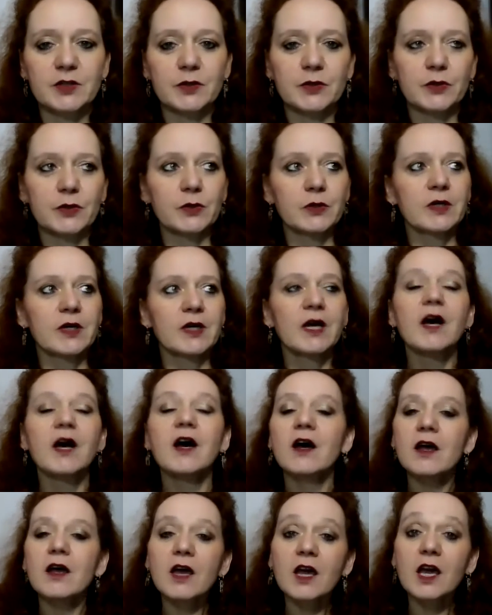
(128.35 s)
to
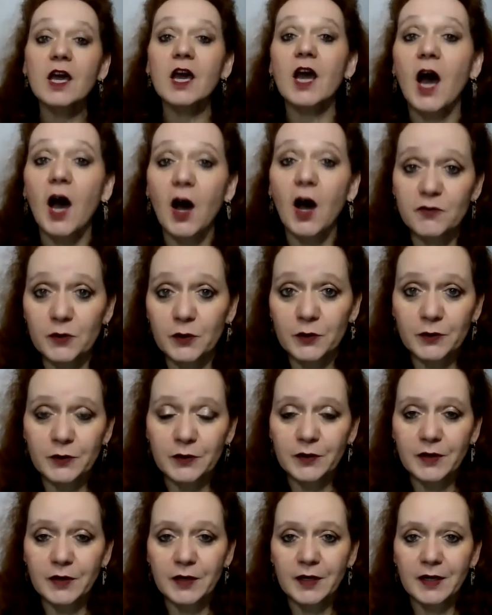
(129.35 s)
cover.